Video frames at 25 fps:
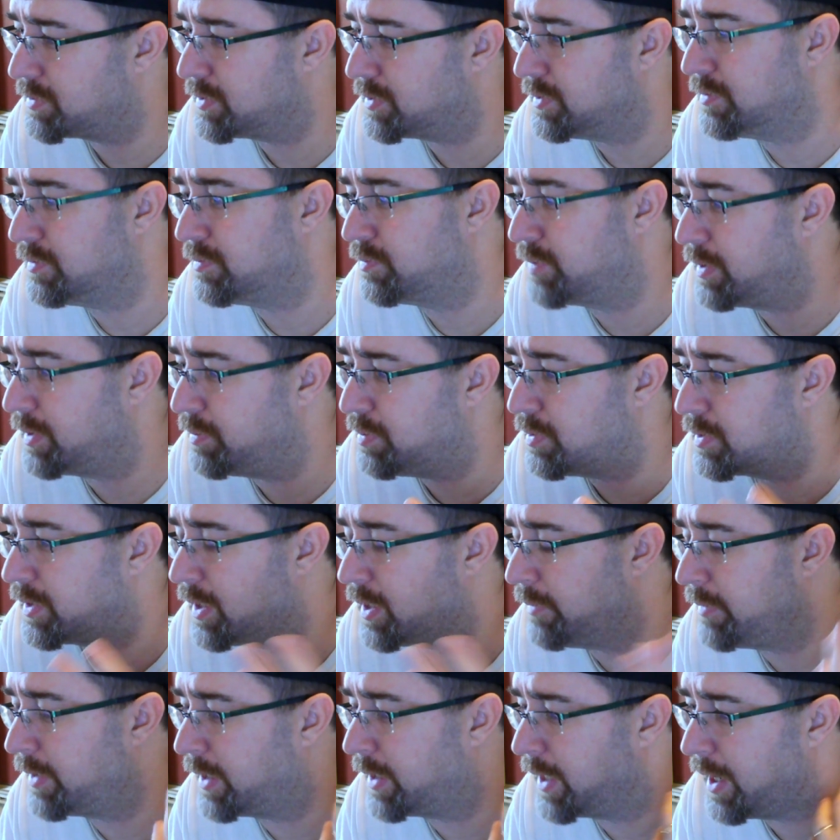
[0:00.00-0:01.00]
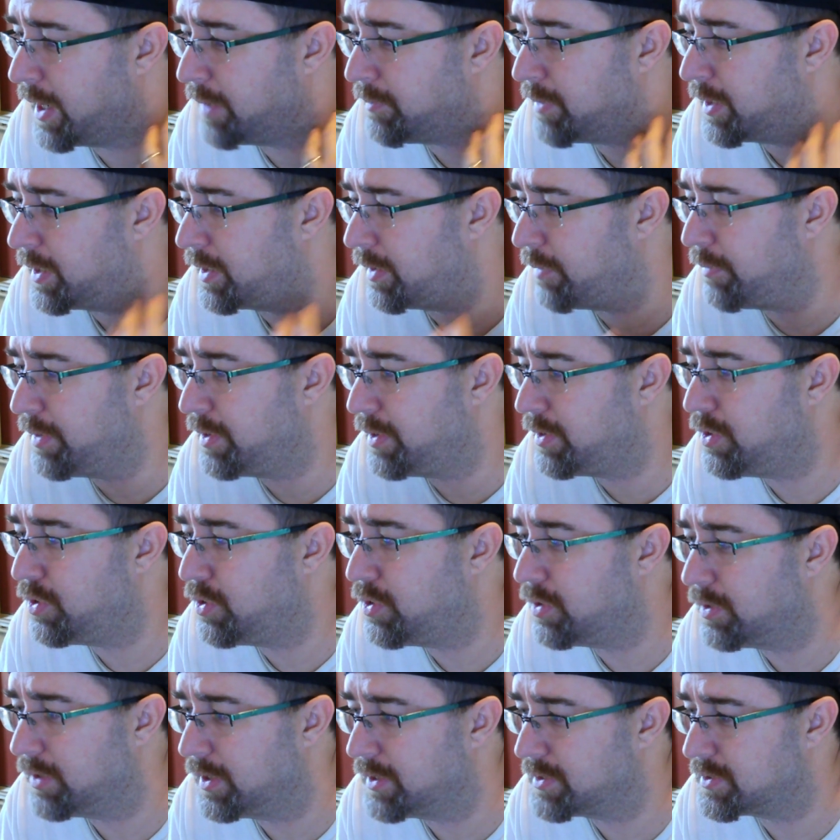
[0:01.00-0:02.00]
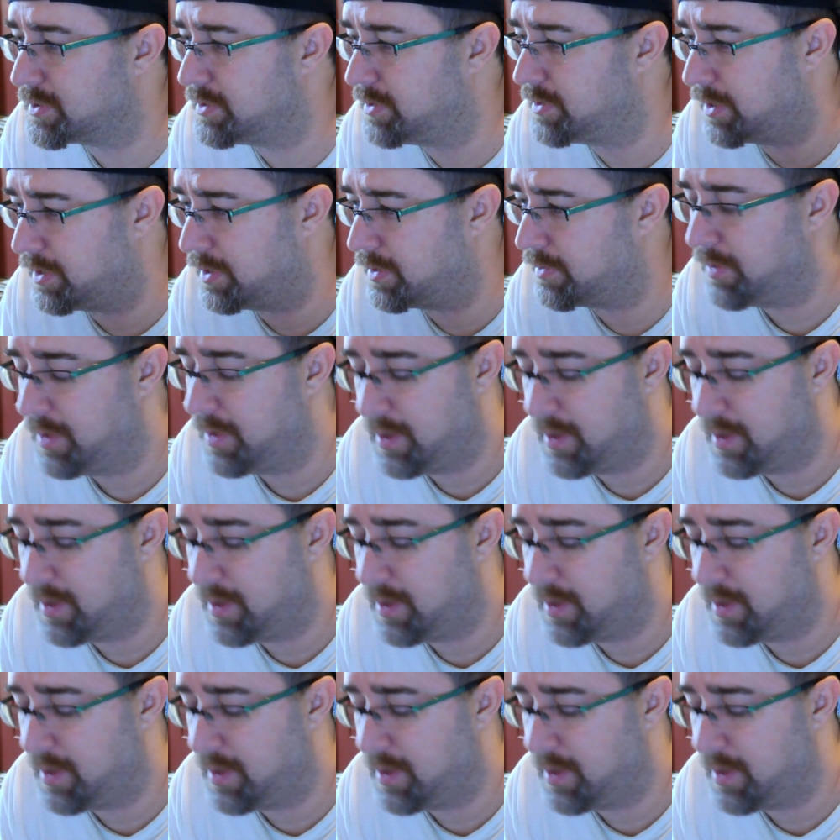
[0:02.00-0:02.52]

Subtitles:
of people coming at me? I mean, you could listen to